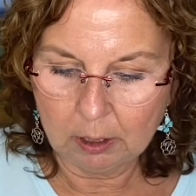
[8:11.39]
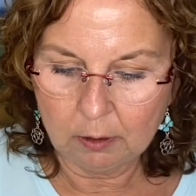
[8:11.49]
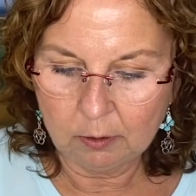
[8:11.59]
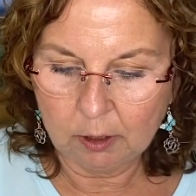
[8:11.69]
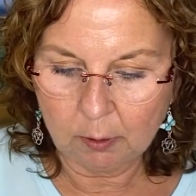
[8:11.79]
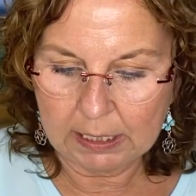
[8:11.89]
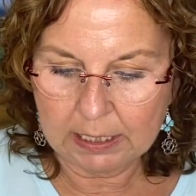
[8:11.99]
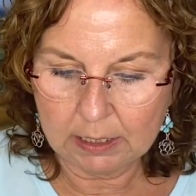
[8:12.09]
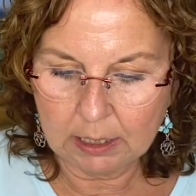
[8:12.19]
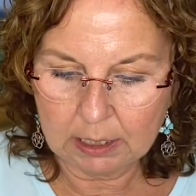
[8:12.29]
so
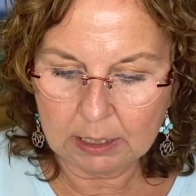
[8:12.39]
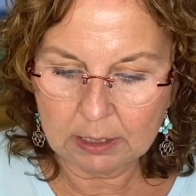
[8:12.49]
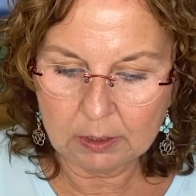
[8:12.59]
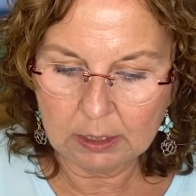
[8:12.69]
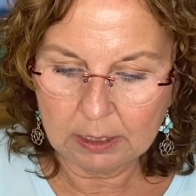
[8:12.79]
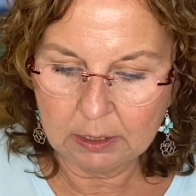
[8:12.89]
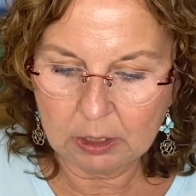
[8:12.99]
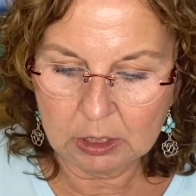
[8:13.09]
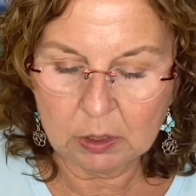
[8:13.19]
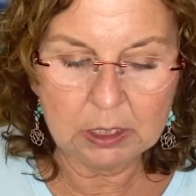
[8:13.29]
it does
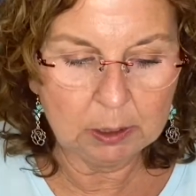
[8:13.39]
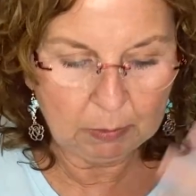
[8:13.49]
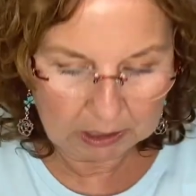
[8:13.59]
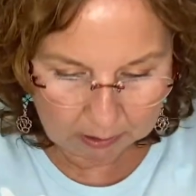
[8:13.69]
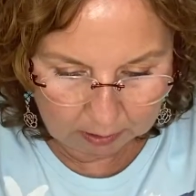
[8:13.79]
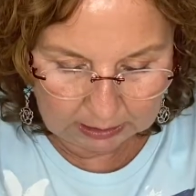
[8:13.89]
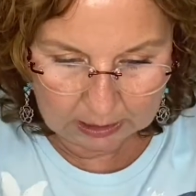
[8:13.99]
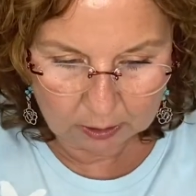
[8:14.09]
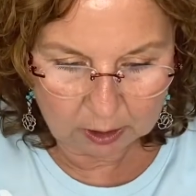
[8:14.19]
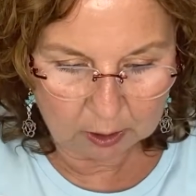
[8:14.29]
just disappear
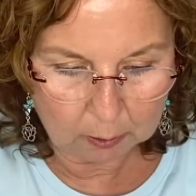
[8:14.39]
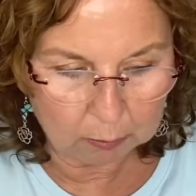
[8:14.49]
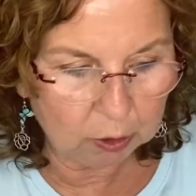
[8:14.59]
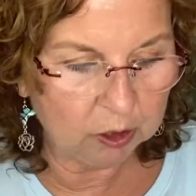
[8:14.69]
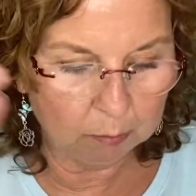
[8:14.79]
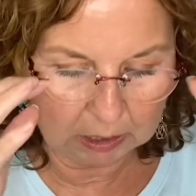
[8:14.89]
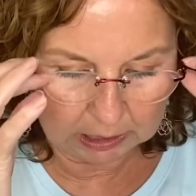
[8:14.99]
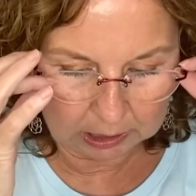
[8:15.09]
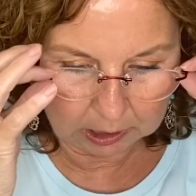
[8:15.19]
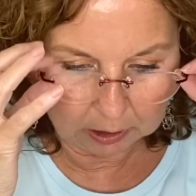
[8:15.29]
into the roots of my
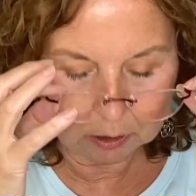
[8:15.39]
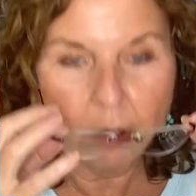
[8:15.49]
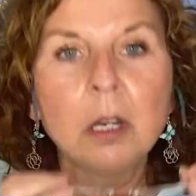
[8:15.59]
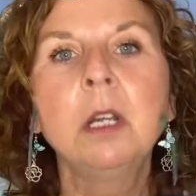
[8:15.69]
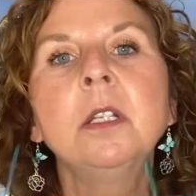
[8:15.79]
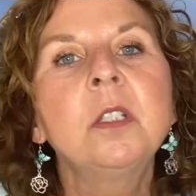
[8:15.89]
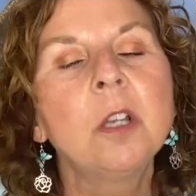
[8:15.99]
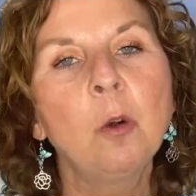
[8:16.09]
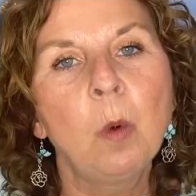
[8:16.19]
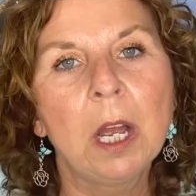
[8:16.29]
hair
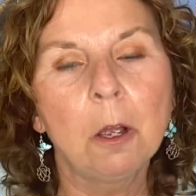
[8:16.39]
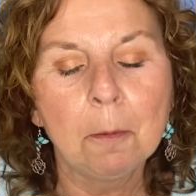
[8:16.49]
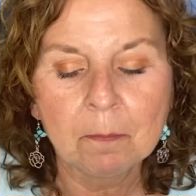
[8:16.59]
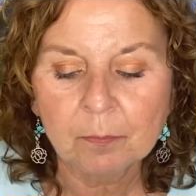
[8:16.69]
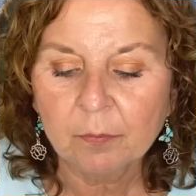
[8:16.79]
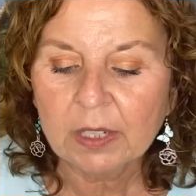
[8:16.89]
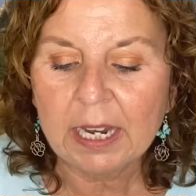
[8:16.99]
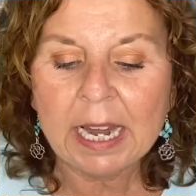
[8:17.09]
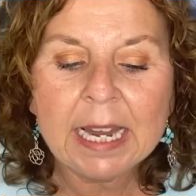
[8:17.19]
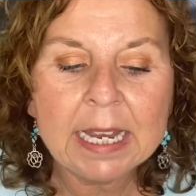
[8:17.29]
so well.
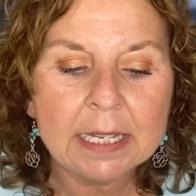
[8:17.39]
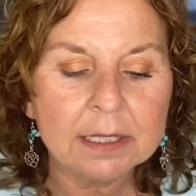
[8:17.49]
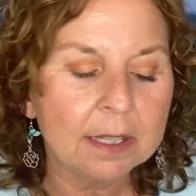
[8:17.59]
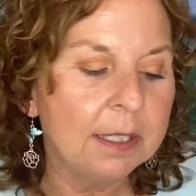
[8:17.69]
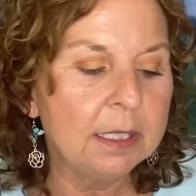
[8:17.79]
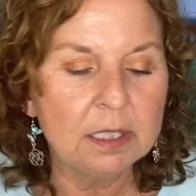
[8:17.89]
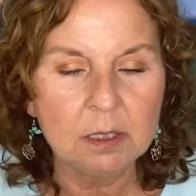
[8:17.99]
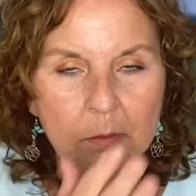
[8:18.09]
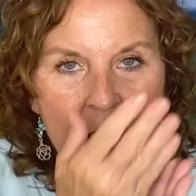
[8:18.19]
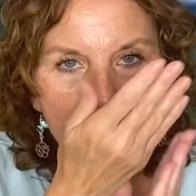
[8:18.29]
And this
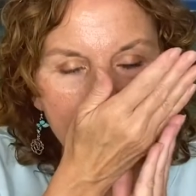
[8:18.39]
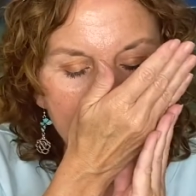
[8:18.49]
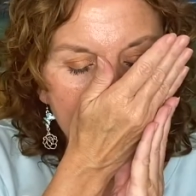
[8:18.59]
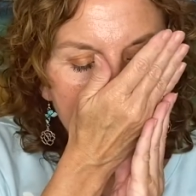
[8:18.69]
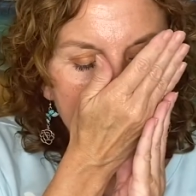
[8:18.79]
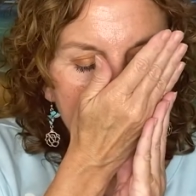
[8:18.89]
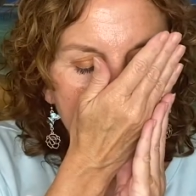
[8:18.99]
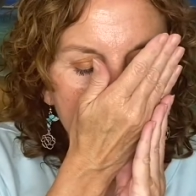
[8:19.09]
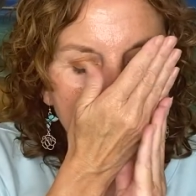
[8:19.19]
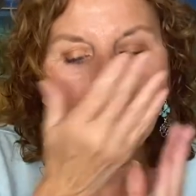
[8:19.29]
smells
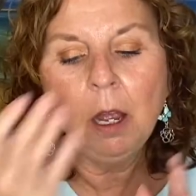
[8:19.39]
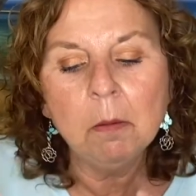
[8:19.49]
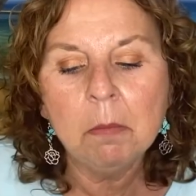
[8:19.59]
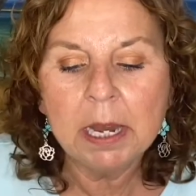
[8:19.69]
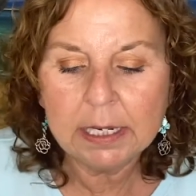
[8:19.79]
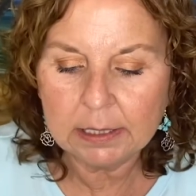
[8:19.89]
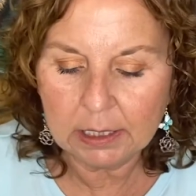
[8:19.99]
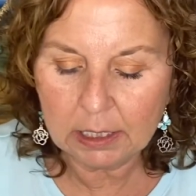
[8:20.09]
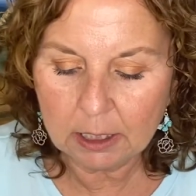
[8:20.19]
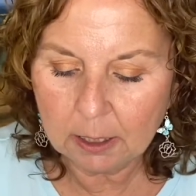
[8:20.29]

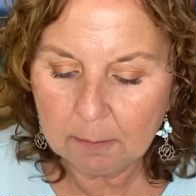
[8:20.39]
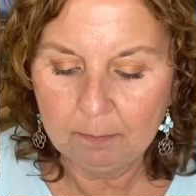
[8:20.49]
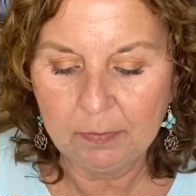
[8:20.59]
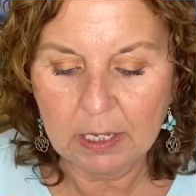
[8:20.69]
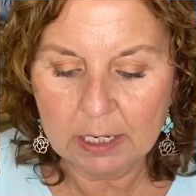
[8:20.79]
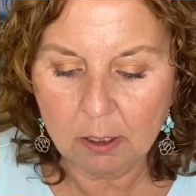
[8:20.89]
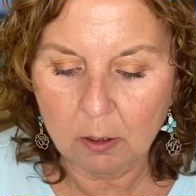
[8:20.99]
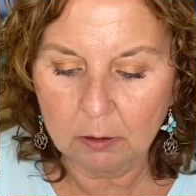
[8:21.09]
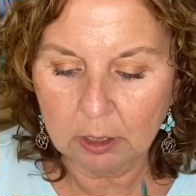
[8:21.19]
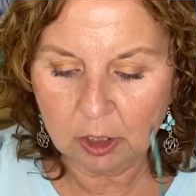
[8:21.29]
amazing, like
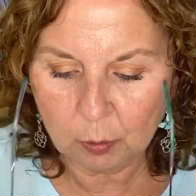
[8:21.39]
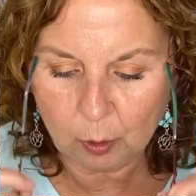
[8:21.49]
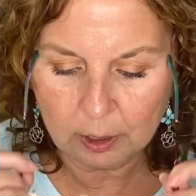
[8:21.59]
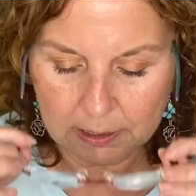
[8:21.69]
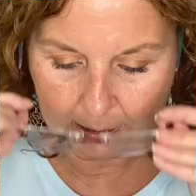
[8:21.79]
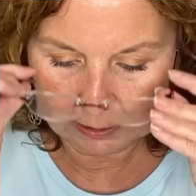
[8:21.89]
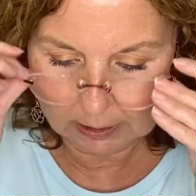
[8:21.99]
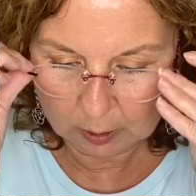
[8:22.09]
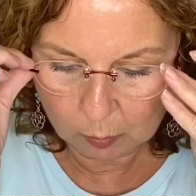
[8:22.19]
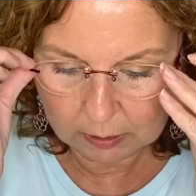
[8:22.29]
all Lush products.
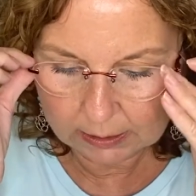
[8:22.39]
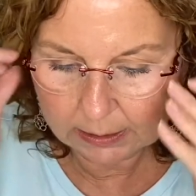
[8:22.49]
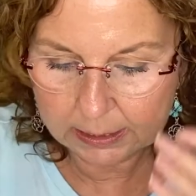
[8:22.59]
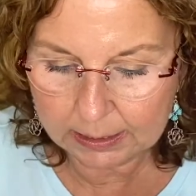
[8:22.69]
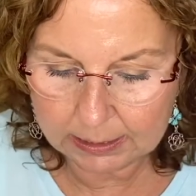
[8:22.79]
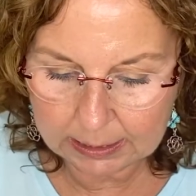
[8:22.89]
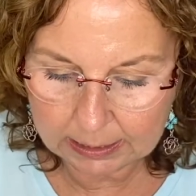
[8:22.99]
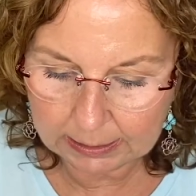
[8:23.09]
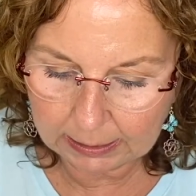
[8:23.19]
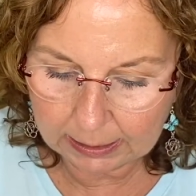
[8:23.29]
This one says that
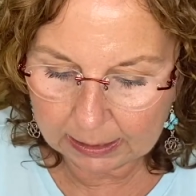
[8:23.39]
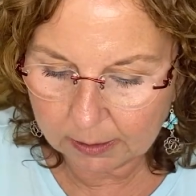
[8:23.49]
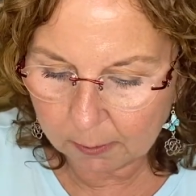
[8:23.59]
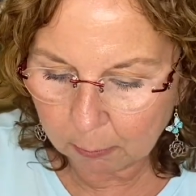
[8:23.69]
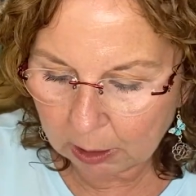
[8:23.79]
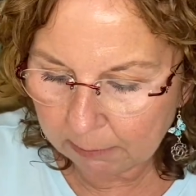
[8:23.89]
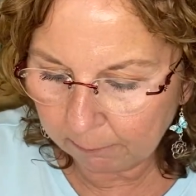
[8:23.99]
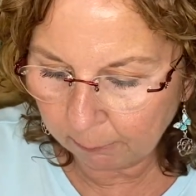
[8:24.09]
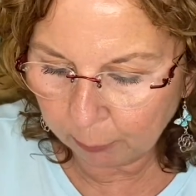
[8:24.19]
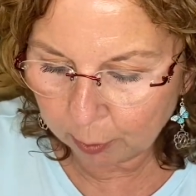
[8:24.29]
it has a
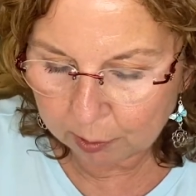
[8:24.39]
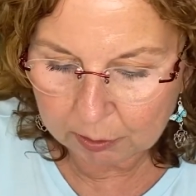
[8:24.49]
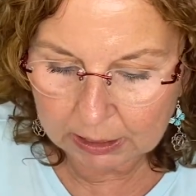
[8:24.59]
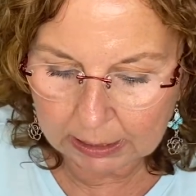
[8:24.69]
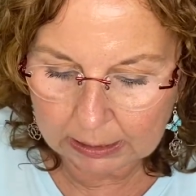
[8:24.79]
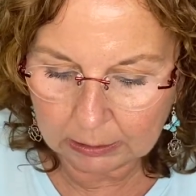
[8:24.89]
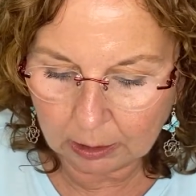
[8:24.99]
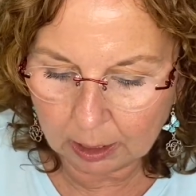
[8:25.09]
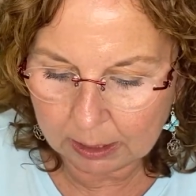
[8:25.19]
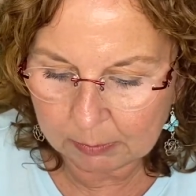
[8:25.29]
grapefruit and
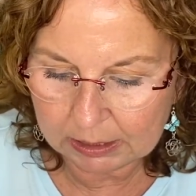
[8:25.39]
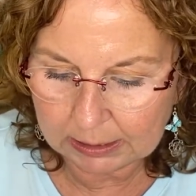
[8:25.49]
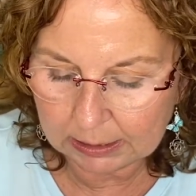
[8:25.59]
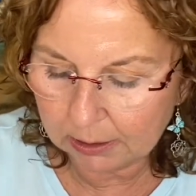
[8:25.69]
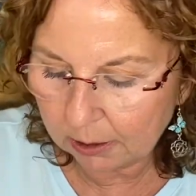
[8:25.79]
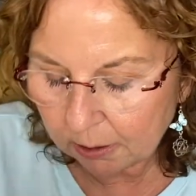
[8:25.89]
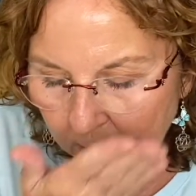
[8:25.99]
lime scent,